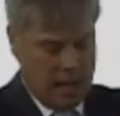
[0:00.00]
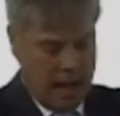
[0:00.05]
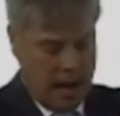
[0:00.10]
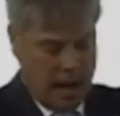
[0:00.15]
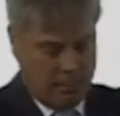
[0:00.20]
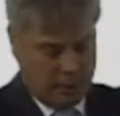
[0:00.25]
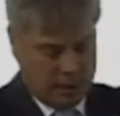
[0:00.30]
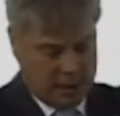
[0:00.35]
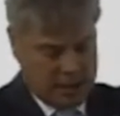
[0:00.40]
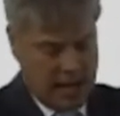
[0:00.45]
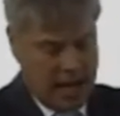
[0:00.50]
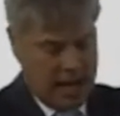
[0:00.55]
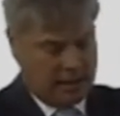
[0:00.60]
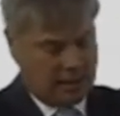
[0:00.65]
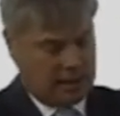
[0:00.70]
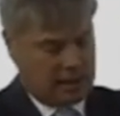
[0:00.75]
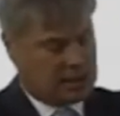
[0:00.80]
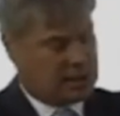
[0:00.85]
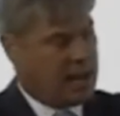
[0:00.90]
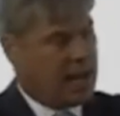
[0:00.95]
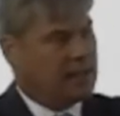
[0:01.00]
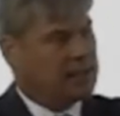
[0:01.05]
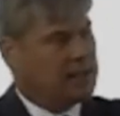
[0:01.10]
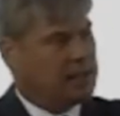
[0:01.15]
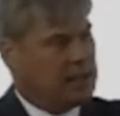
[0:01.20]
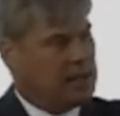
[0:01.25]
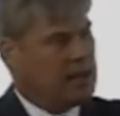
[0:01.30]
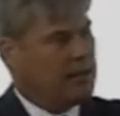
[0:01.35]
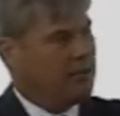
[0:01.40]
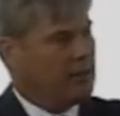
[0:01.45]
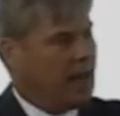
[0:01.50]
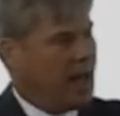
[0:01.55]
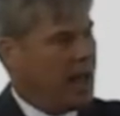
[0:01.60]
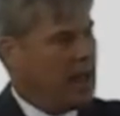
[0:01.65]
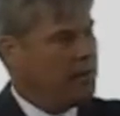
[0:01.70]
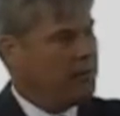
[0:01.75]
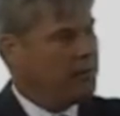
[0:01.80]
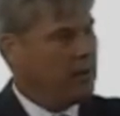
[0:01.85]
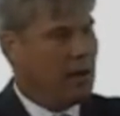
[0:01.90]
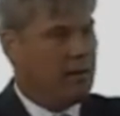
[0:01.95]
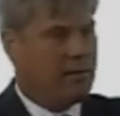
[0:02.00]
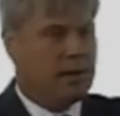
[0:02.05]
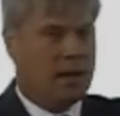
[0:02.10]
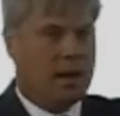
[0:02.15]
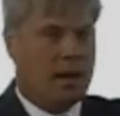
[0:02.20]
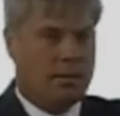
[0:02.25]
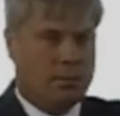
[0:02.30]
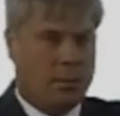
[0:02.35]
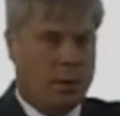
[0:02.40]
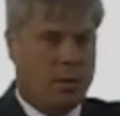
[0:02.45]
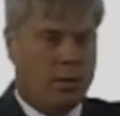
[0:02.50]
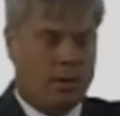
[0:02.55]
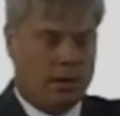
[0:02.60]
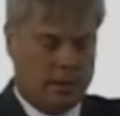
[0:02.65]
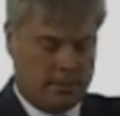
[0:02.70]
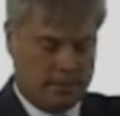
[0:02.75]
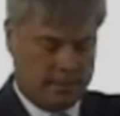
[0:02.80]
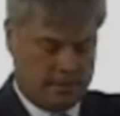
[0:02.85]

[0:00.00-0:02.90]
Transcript: and protect the sanctity of life of the unborn.